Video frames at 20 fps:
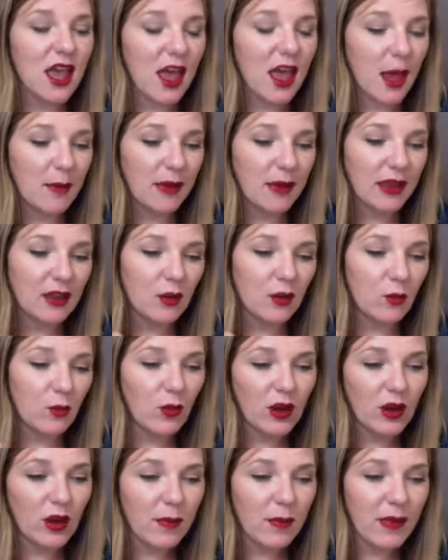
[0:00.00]
I mean,
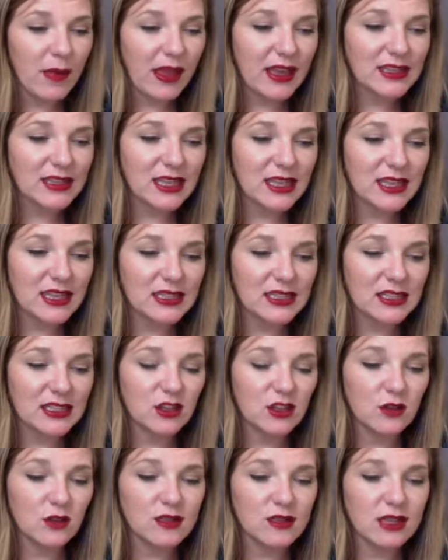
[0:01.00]
one of the biggest things is
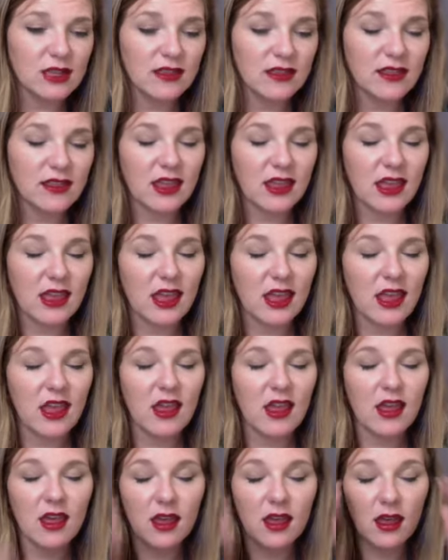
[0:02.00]
using
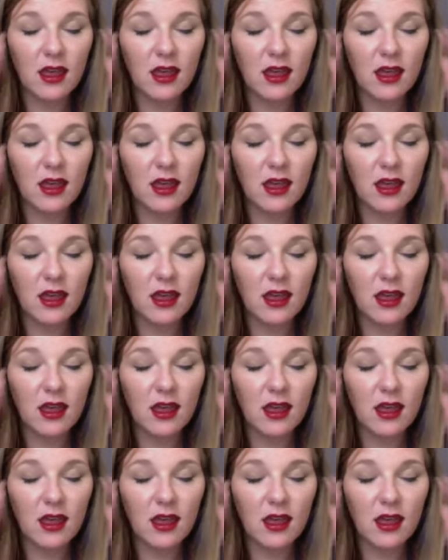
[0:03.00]
the,